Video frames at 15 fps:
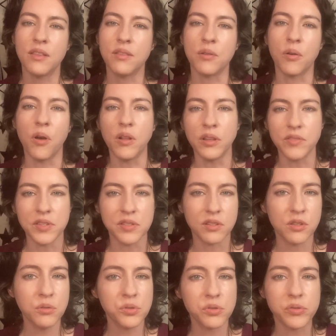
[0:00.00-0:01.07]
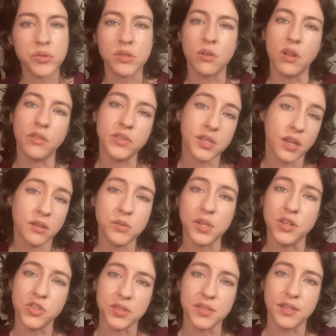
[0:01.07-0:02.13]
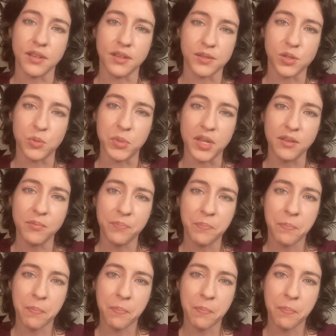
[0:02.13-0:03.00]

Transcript: there are all of these accusers and all these accusations against me.